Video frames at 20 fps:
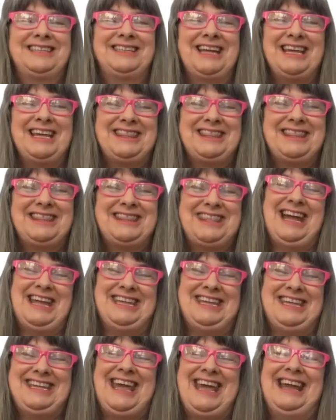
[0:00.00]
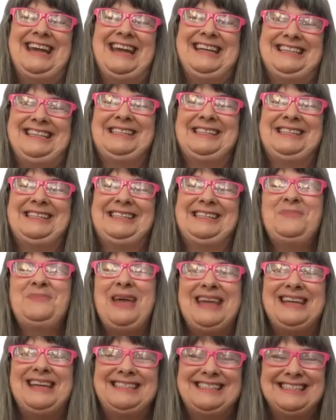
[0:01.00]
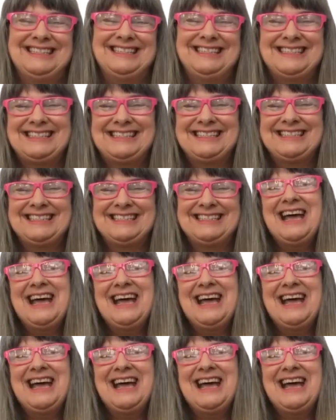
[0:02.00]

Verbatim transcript: i think i can is patience